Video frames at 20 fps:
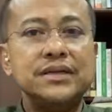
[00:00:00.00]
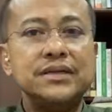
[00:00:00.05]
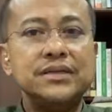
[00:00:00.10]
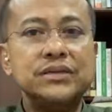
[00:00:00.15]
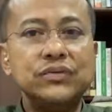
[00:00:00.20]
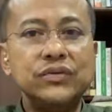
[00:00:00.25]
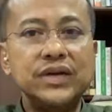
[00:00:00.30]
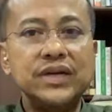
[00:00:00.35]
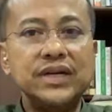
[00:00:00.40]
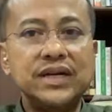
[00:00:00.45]

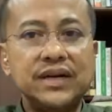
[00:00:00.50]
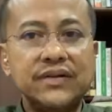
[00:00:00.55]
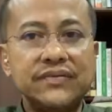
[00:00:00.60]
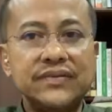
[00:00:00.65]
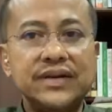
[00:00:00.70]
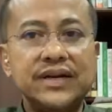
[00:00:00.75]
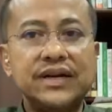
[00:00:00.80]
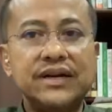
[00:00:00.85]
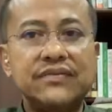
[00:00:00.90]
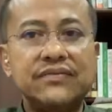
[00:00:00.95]
true enough,
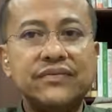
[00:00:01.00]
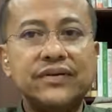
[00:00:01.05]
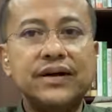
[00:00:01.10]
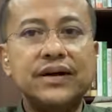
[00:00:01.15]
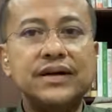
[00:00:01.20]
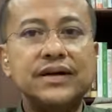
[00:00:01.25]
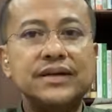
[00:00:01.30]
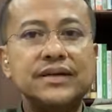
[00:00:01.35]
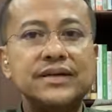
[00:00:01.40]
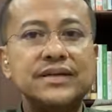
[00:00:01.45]
there are
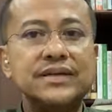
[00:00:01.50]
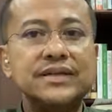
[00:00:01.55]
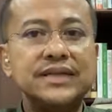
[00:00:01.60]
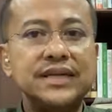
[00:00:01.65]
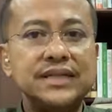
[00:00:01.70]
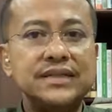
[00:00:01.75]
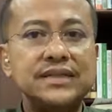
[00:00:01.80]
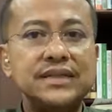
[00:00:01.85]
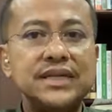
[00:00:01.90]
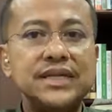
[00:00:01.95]
far
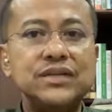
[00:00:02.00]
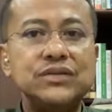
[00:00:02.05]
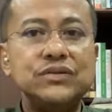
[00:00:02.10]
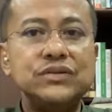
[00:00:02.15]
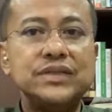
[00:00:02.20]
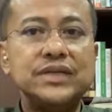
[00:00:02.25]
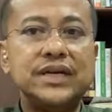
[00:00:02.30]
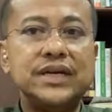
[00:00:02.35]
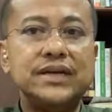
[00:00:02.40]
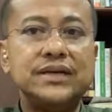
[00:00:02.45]
greater
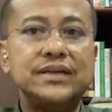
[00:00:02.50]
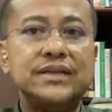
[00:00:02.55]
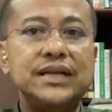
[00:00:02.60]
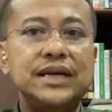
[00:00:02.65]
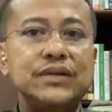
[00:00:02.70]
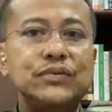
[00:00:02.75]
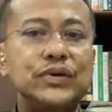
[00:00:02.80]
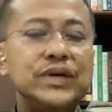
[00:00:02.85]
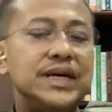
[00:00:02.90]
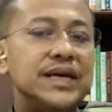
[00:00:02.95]
issues here
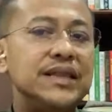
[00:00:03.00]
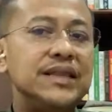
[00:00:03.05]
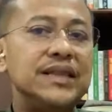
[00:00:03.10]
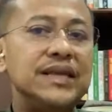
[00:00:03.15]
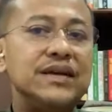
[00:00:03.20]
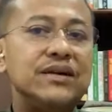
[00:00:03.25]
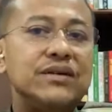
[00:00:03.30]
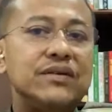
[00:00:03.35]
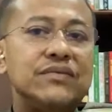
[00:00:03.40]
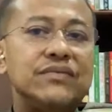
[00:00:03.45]
than we can
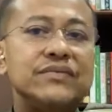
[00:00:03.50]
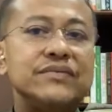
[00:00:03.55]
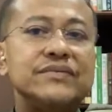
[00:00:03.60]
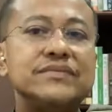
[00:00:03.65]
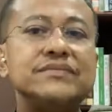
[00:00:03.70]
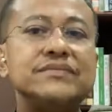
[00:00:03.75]
think of.